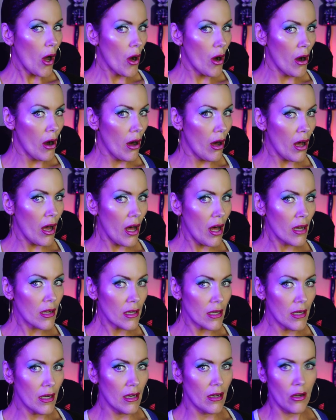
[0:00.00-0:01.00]
Oh,
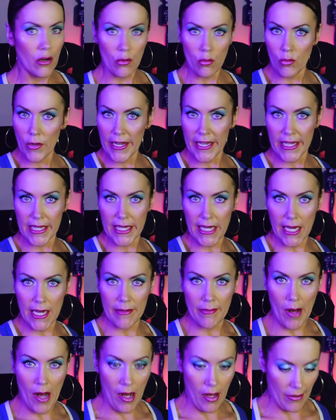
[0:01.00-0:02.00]
girl, her wig
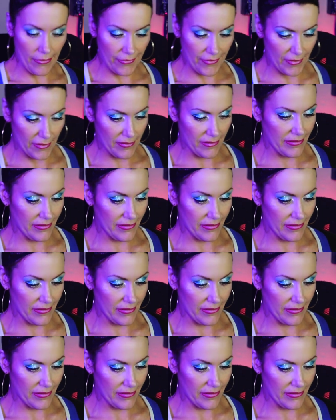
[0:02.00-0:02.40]
came off.